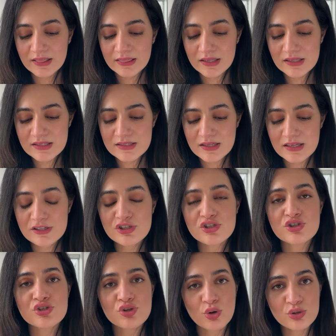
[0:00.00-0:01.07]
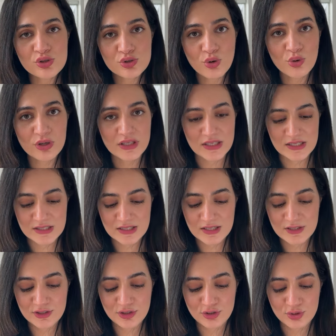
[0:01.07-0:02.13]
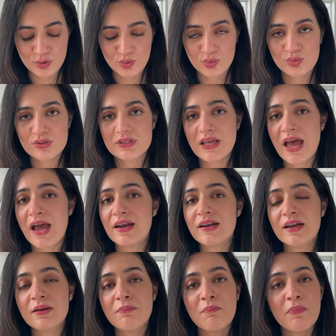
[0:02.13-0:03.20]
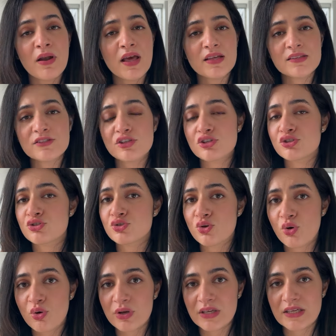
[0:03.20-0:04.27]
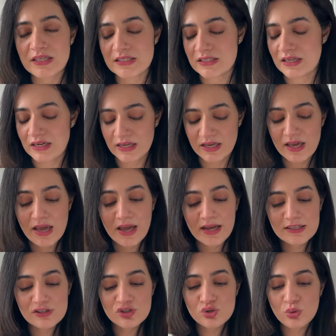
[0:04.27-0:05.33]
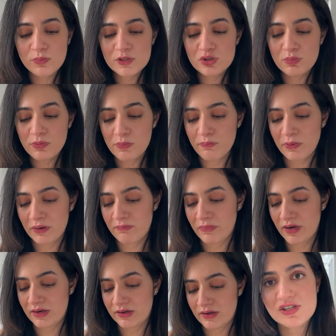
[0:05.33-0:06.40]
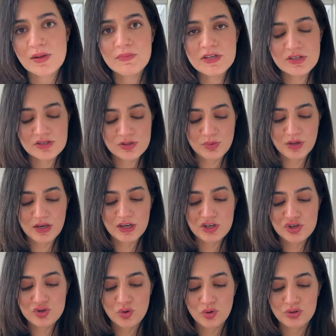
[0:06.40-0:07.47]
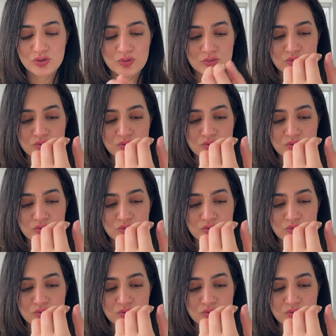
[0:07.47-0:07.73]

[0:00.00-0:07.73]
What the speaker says: This is so, so easy to use and it blends so easily. It's super, super pigmented. Let me just quickly show you.